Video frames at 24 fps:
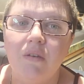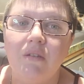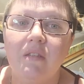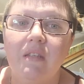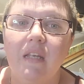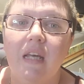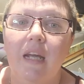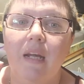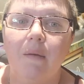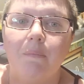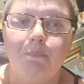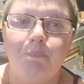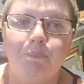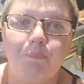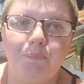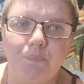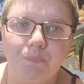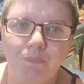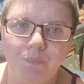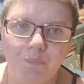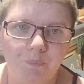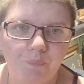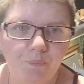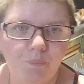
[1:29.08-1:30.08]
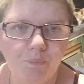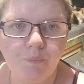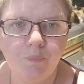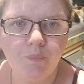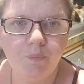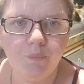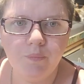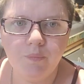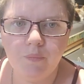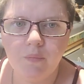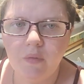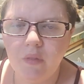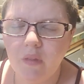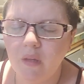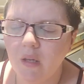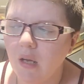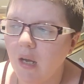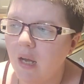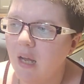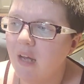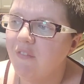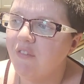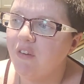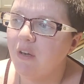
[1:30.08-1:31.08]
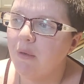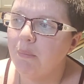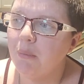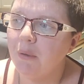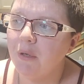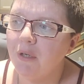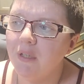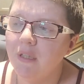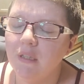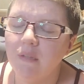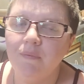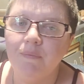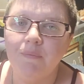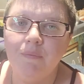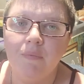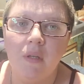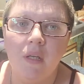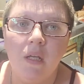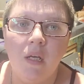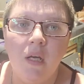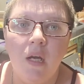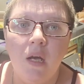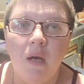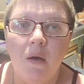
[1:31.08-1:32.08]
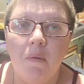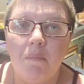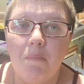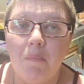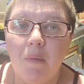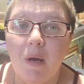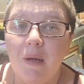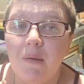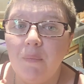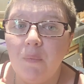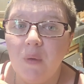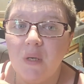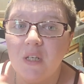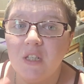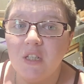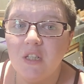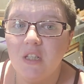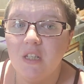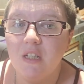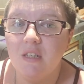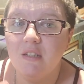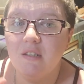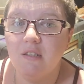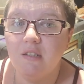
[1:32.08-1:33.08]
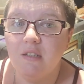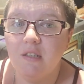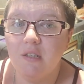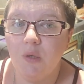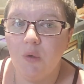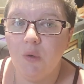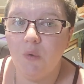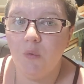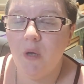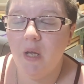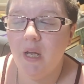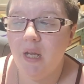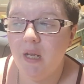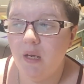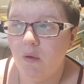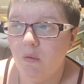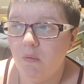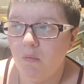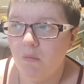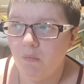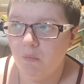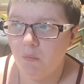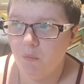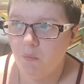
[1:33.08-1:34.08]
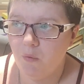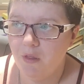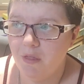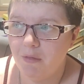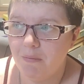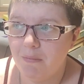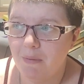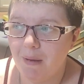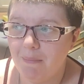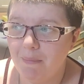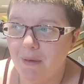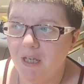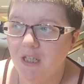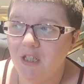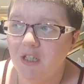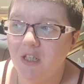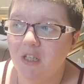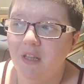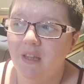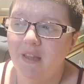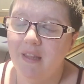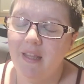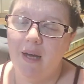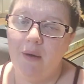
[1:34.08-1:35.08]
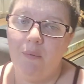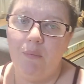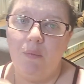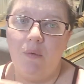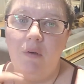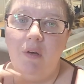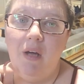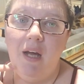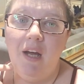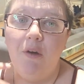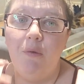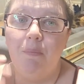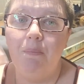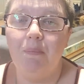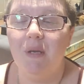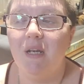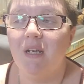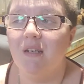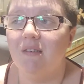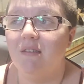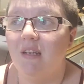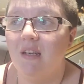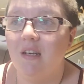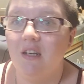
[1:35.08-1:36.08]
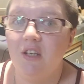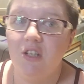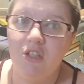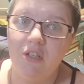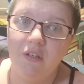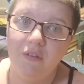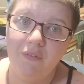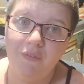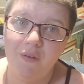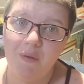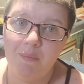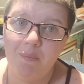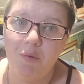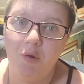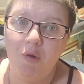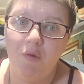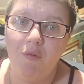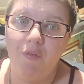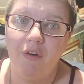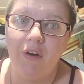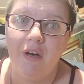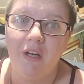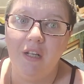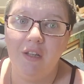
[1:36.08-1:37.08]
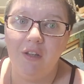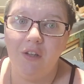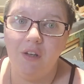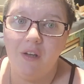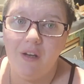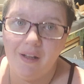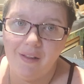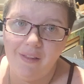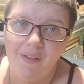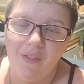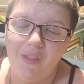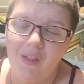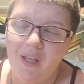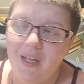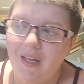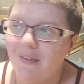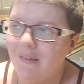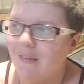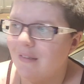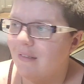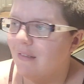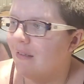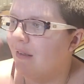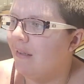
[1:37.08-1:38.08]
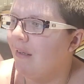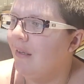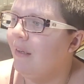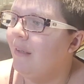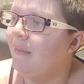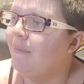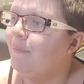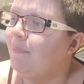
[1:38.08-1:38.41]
I was like, if I put my wish list in with my budget, that will help because I can just flip over and look at the things.